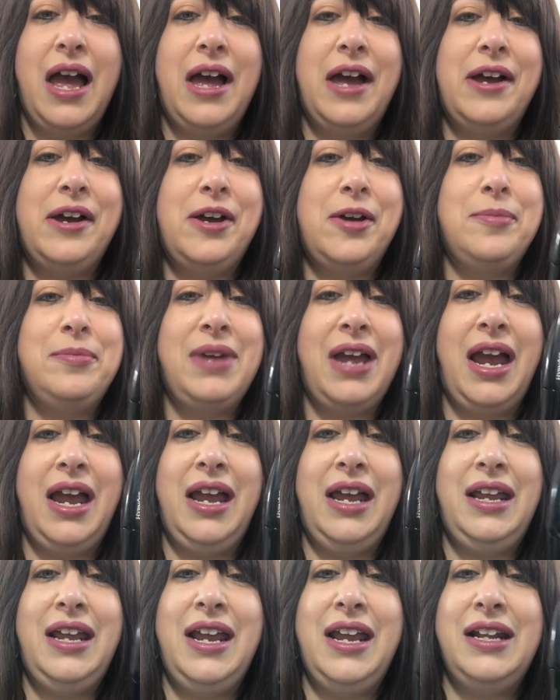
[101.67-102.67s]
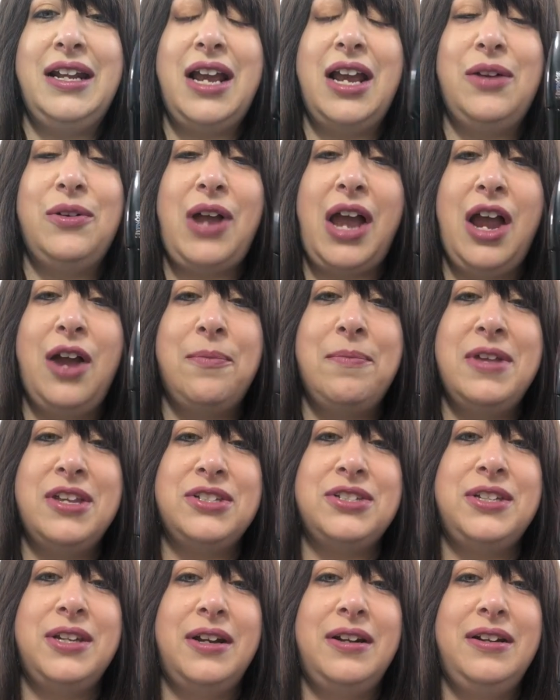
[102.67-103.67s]
Um, and I
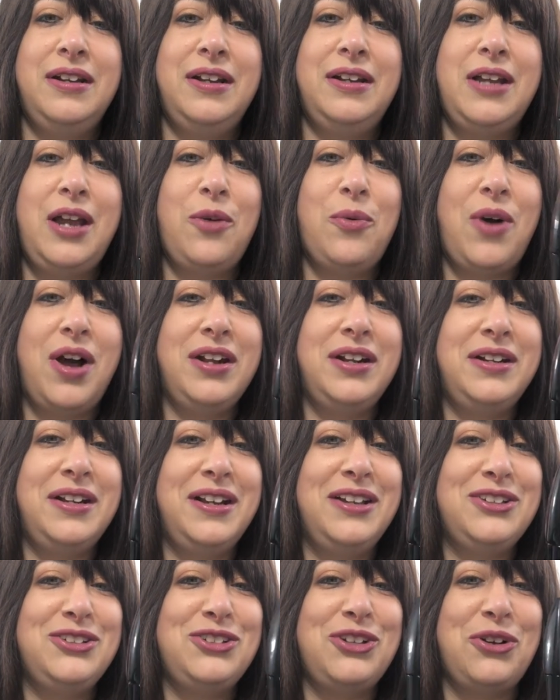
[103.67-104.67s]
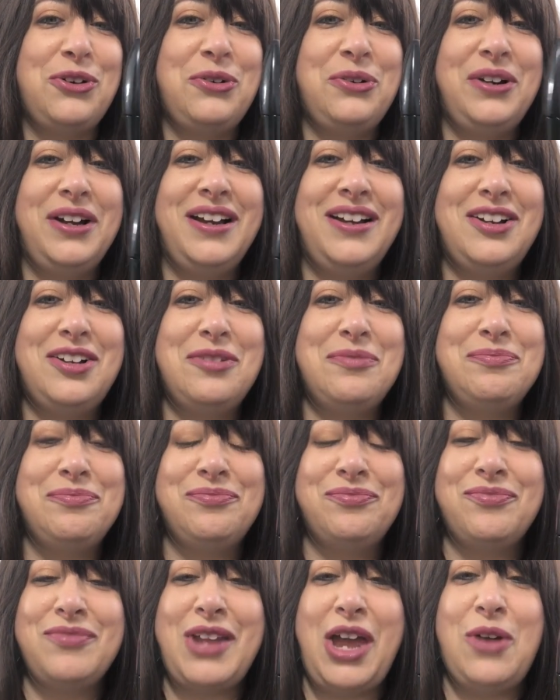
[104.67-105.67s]
missed it and I wanted it, so
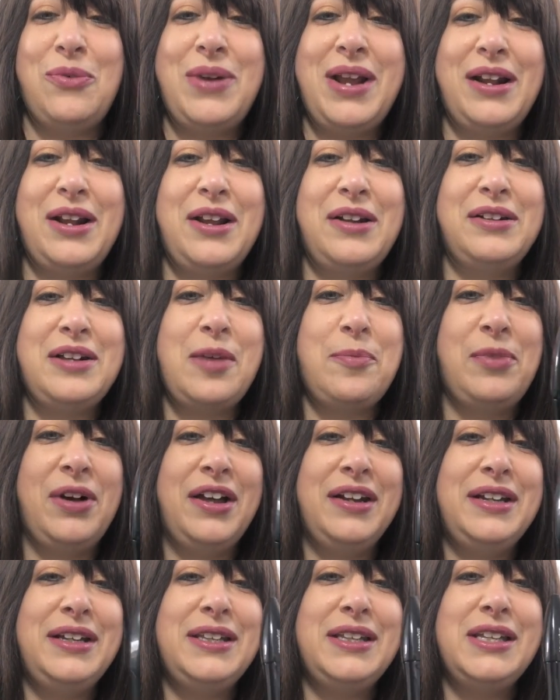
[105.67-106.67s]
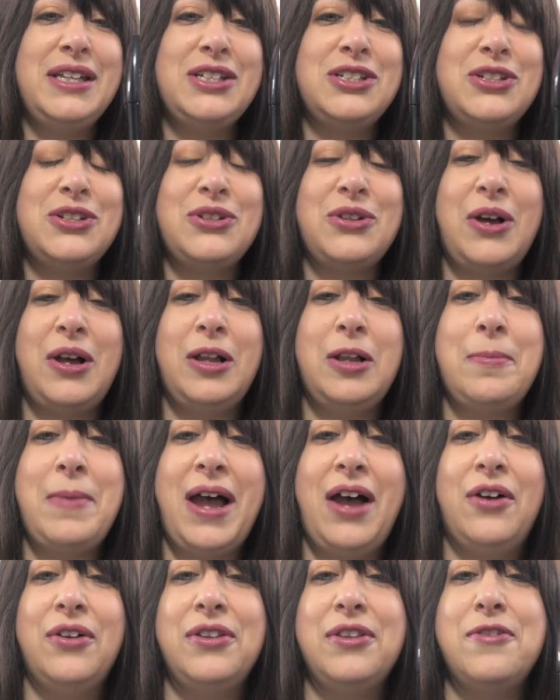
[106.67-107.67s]
I ran out and I bought it. This is all
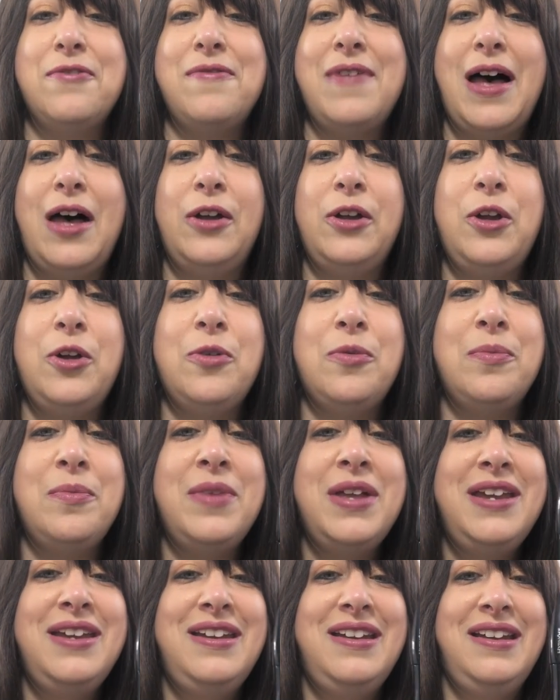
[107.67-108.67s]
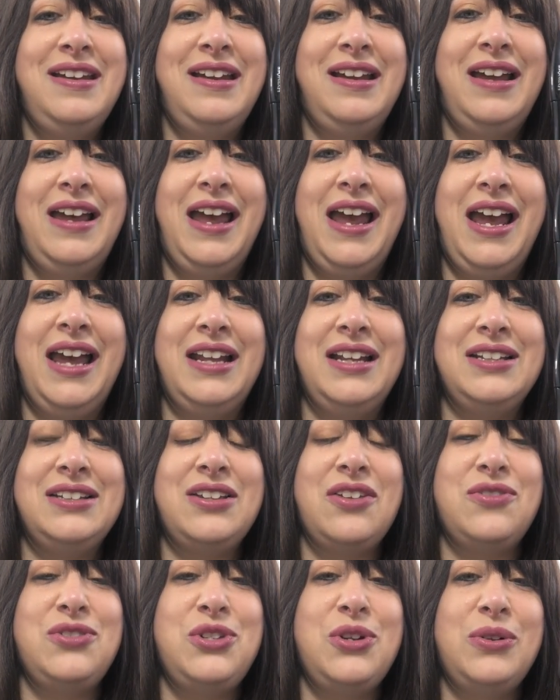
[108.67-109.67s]
about the volume, and it
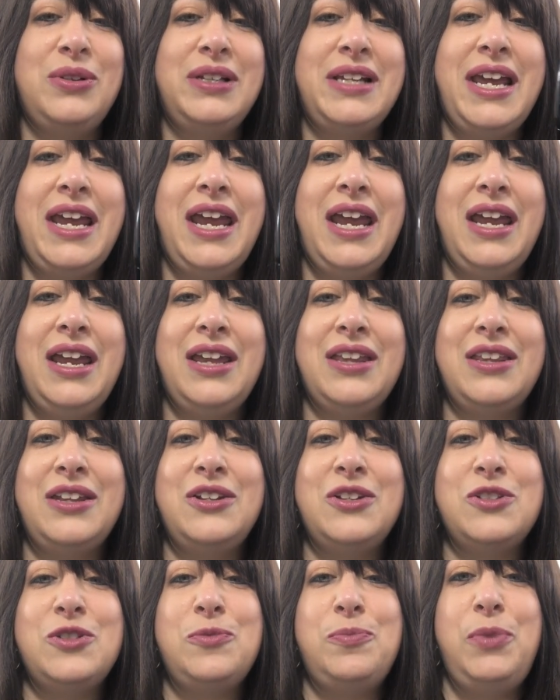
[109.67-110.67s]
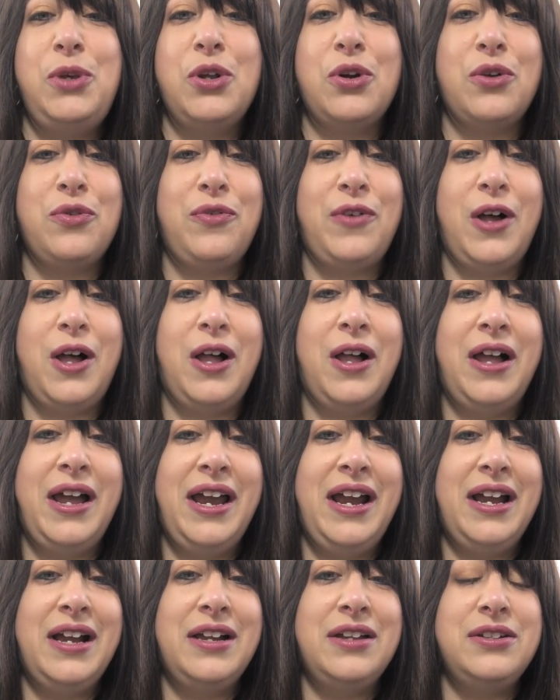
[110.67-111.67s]
gives you length, and it's beautiful.
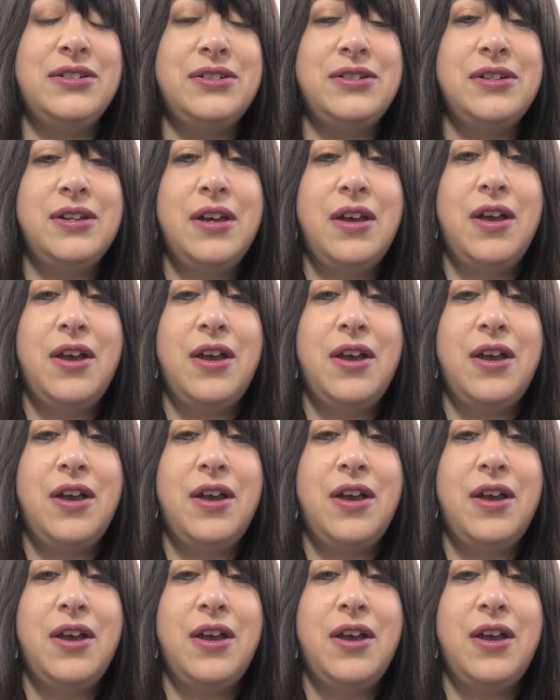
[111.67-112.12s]
And